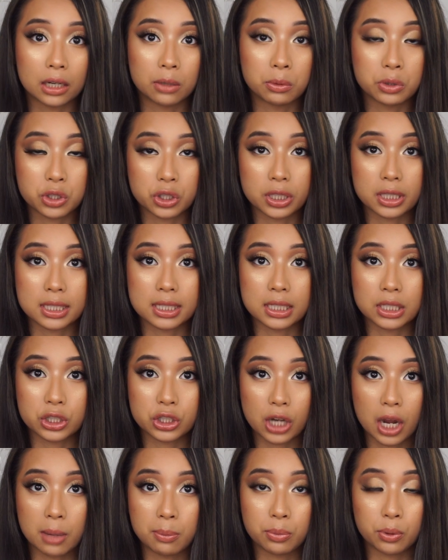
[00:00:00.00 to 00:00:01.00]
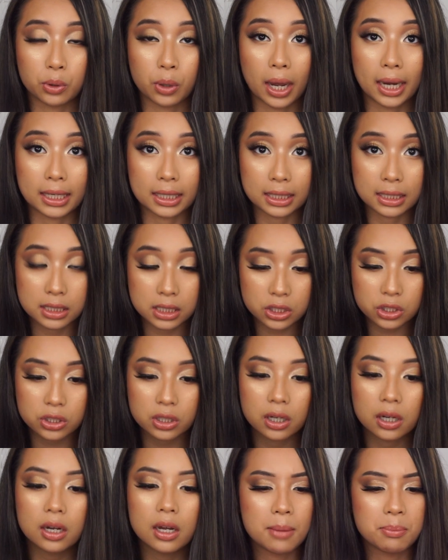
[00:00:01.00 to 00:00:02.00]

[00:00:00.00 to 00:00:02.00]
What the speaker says: which is the shampoo and conditioner,